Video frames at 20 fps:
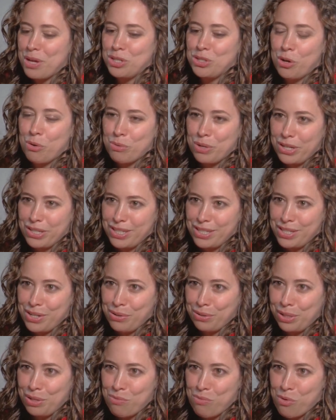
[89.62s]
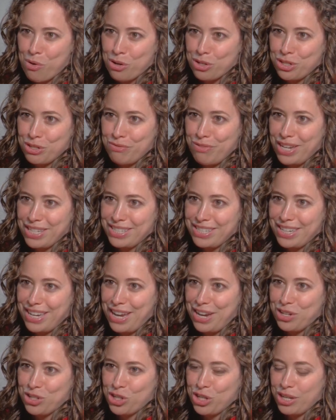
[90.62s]
They don't necessarily warrant
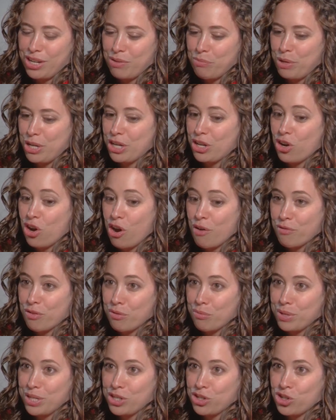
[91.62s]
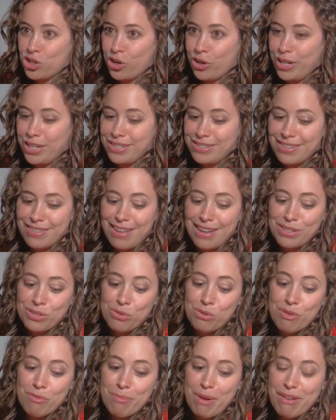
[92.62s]
investigation, and we can offer reassurance. And that's
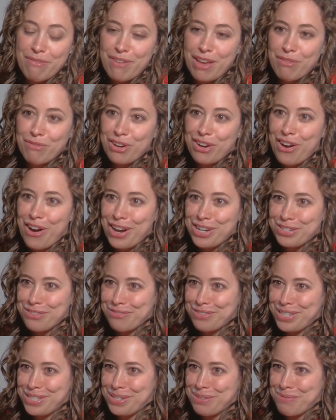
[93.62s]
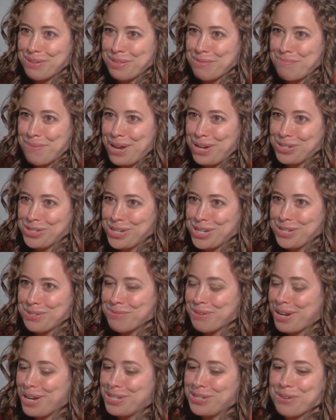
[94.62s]
sort of my favorite kind of visit with a
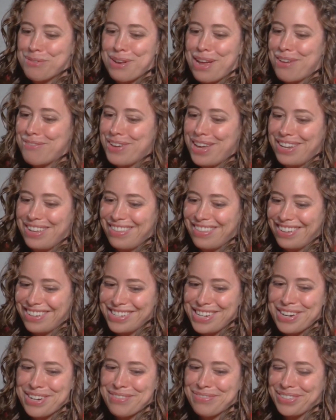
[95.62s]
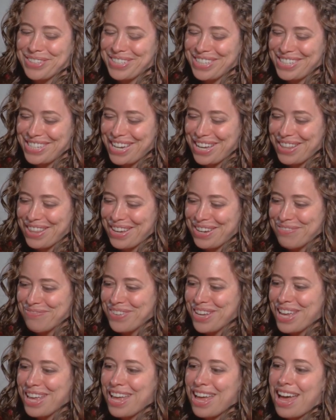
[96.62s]
patient when I don't have anything terrible to tell
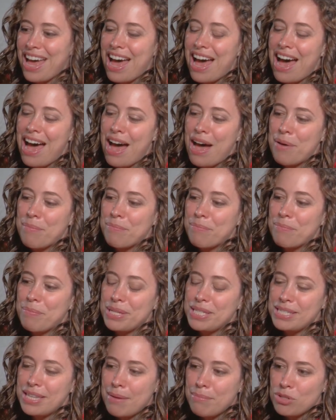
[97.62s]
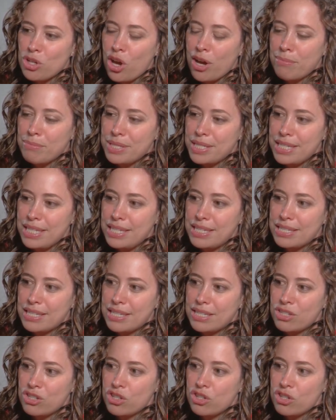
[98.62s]
them. But sometimes these